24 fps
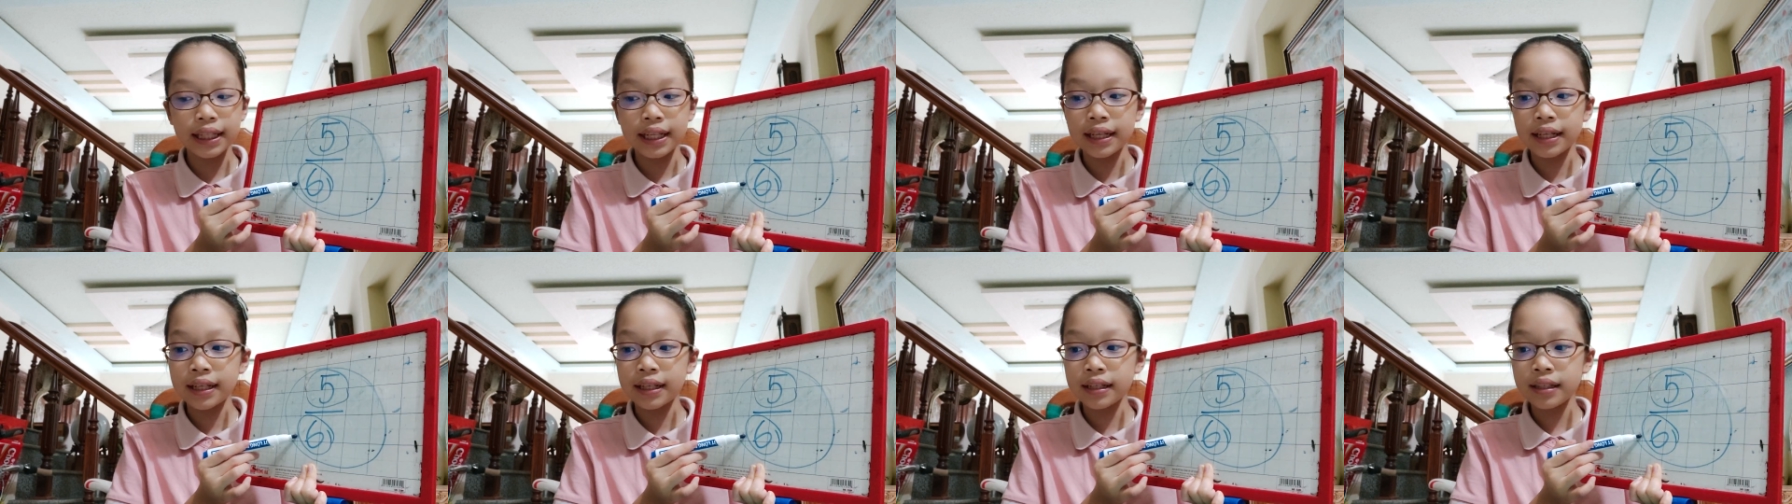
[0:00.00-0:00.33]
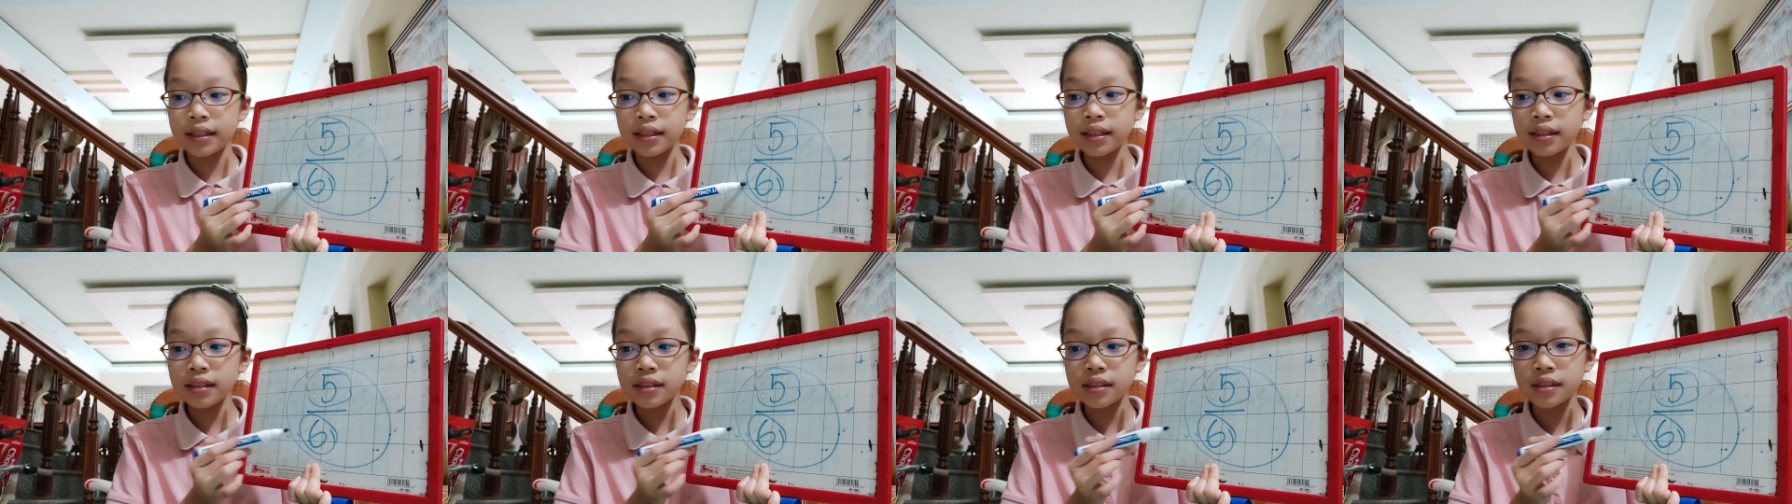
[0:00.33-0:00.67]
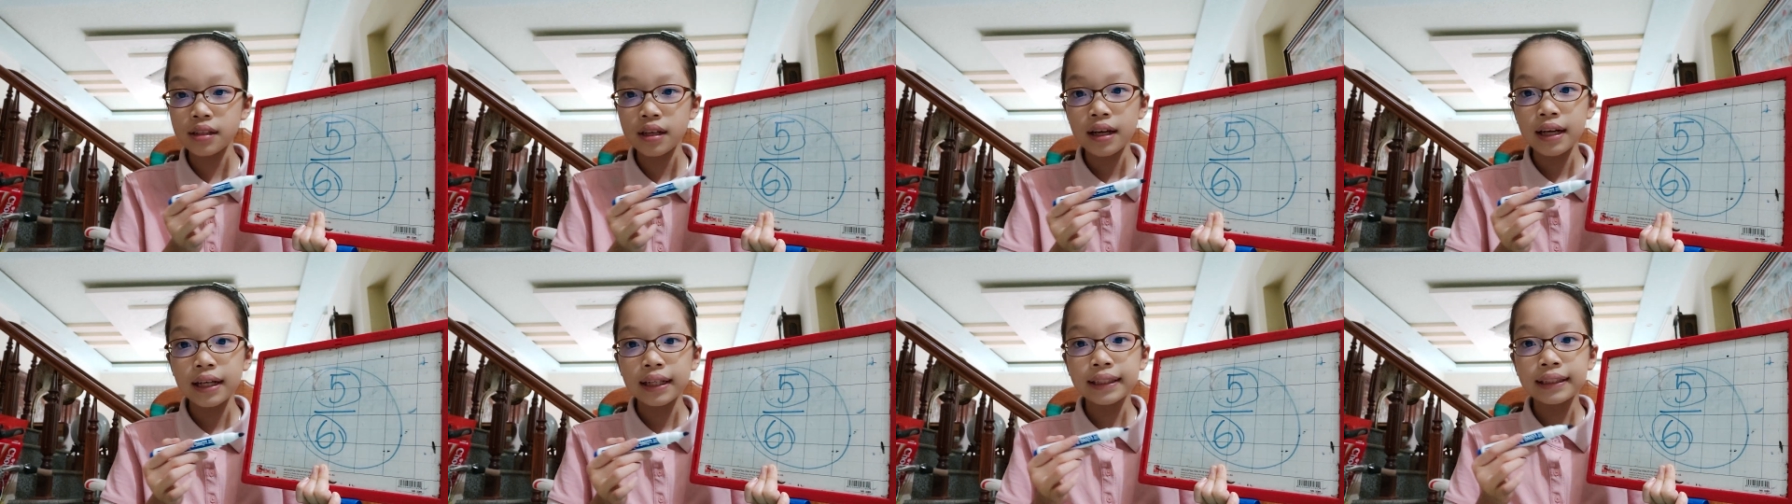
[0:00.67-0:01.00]

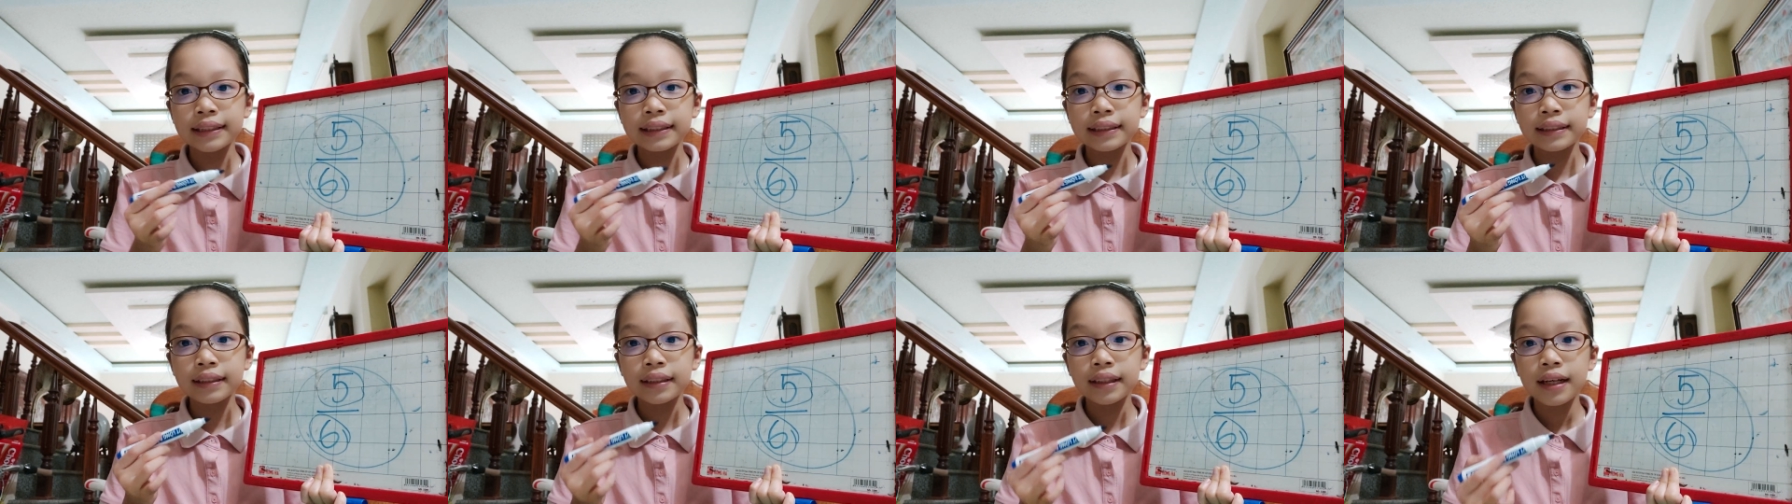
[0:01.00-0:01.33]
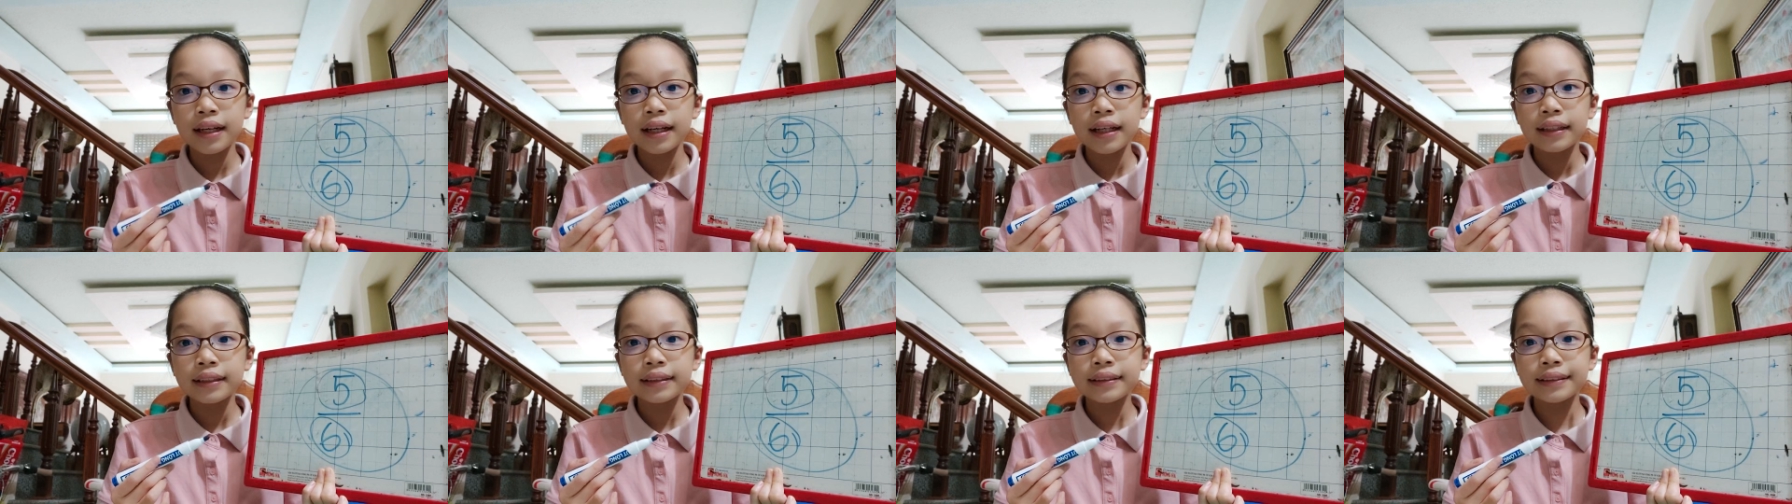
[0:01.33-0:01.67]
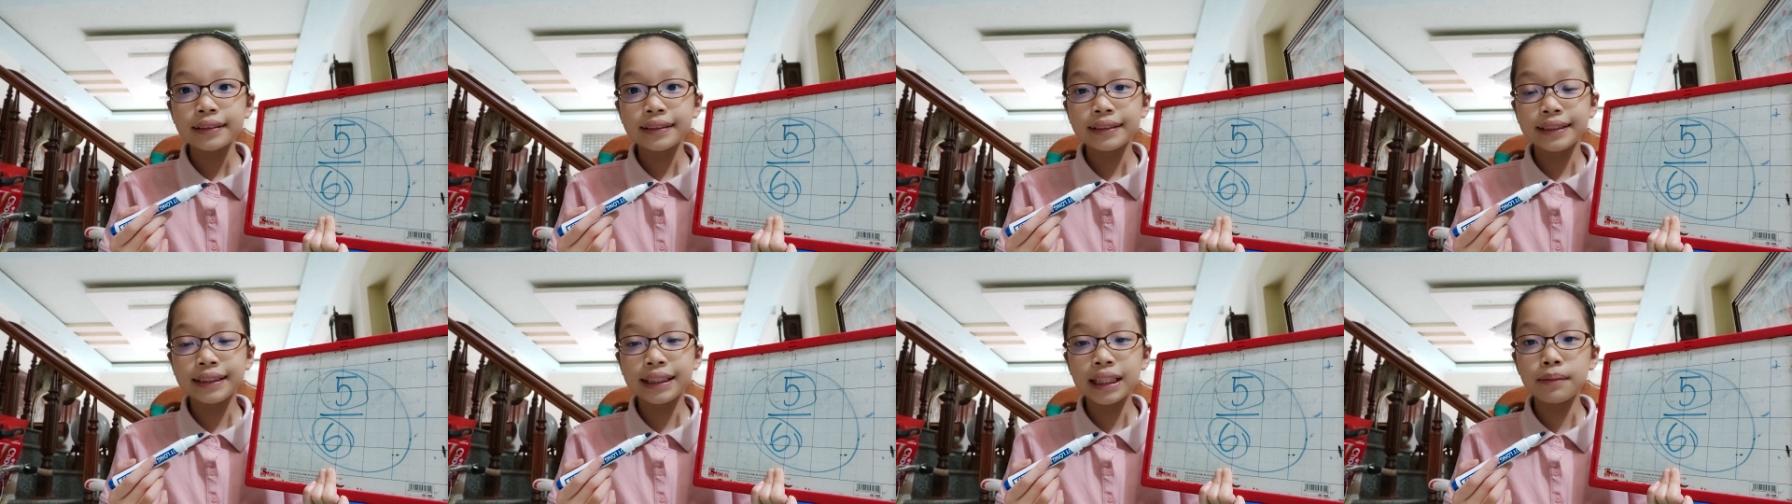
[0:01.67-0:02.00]
is
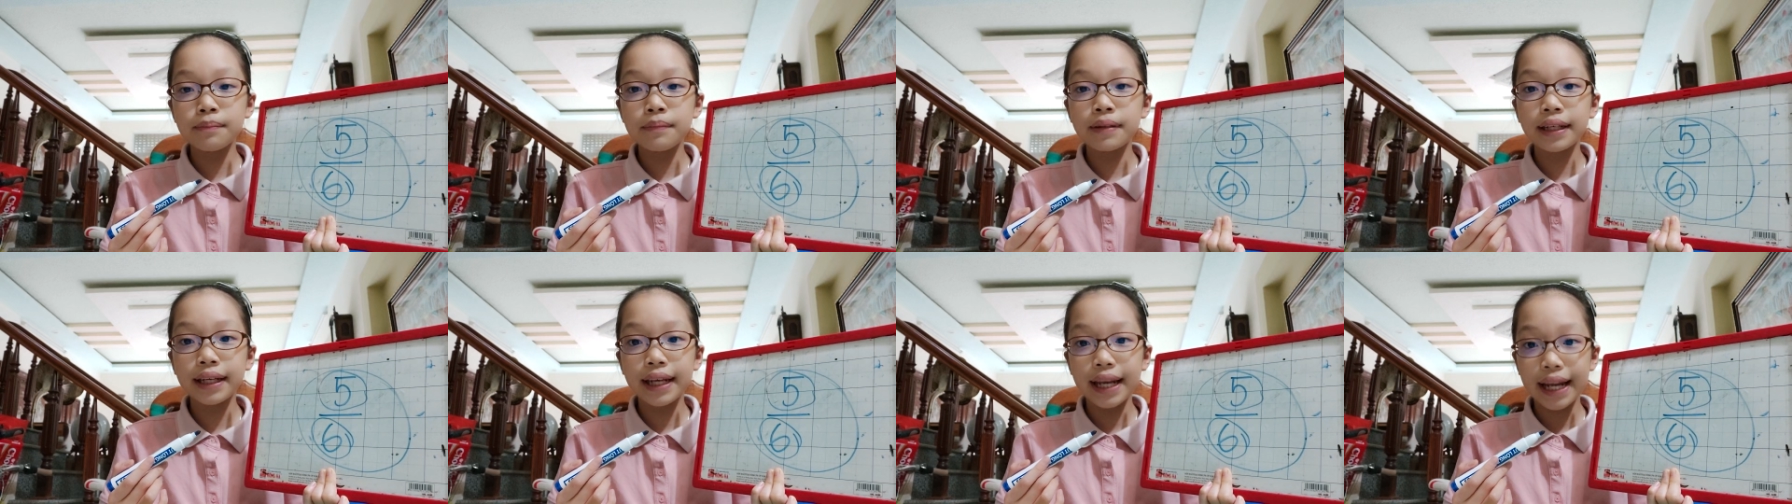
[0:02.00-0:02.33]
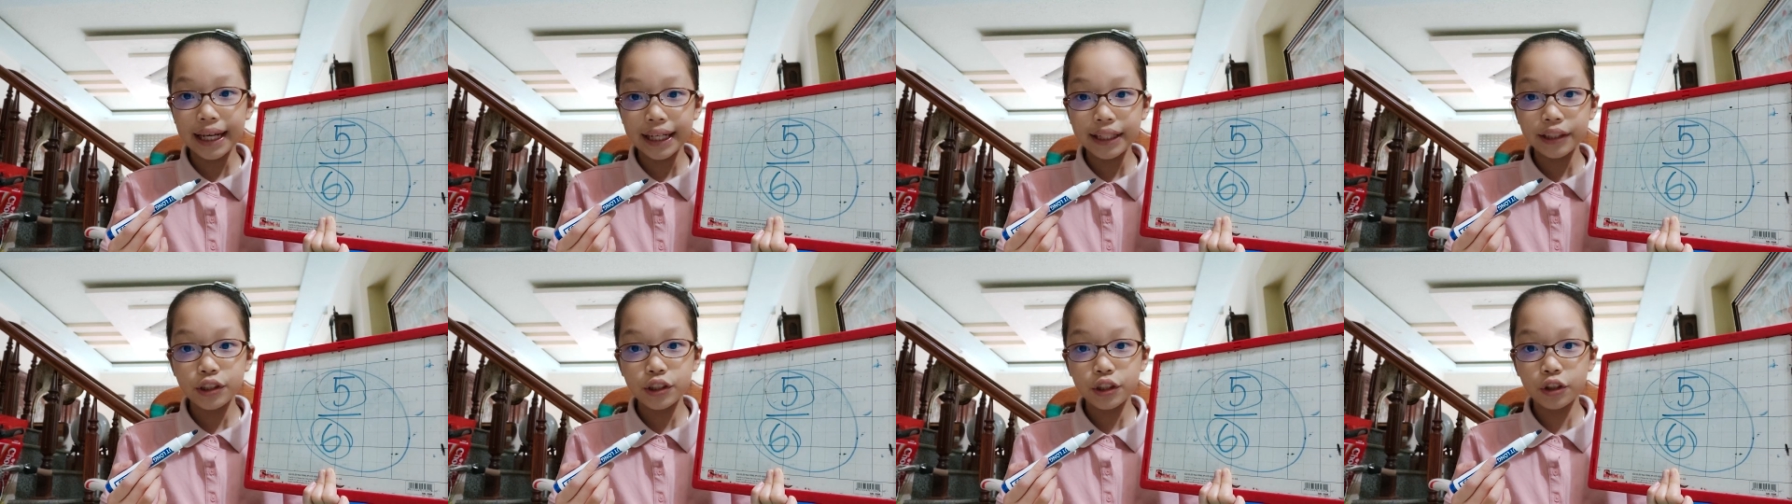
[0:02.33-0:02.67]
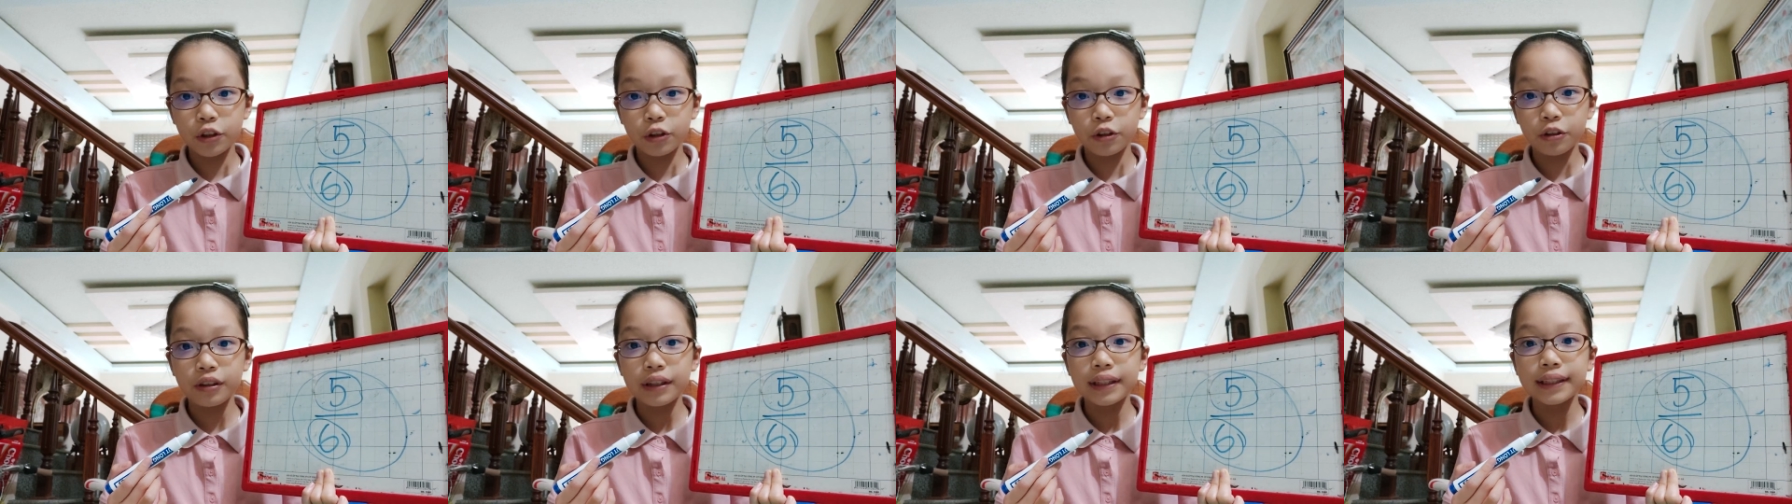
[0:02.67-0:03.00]

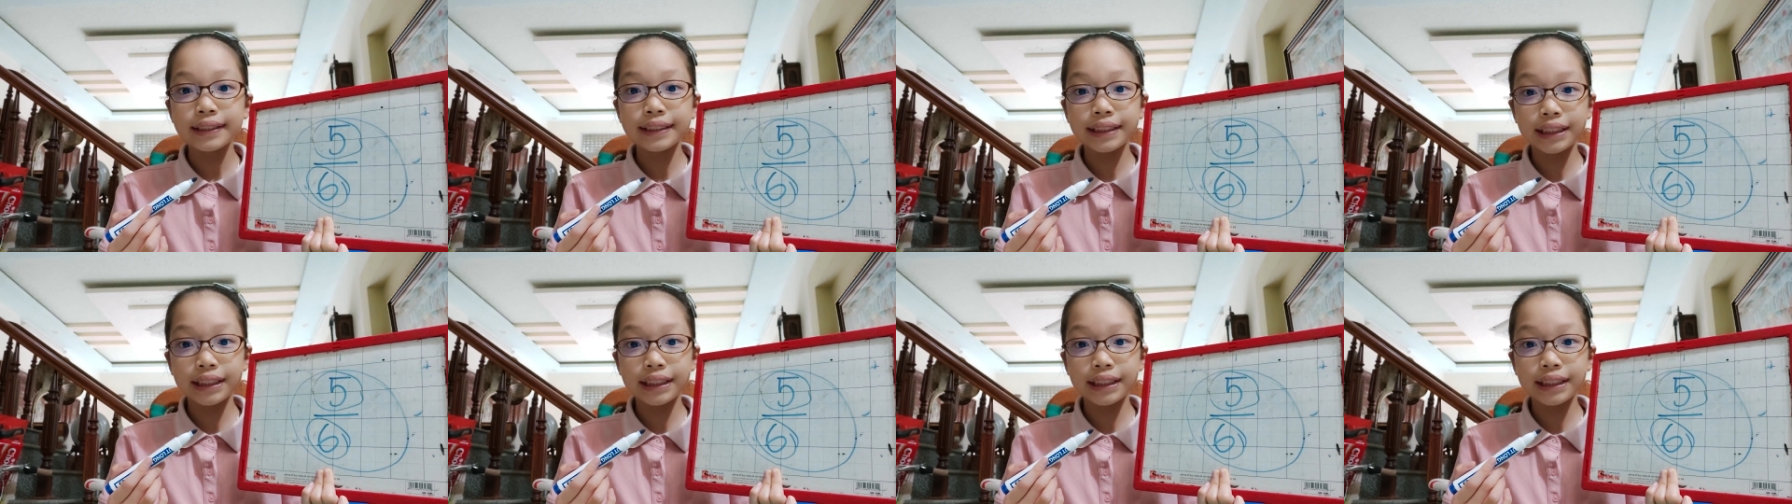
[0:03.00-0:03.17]
denominator.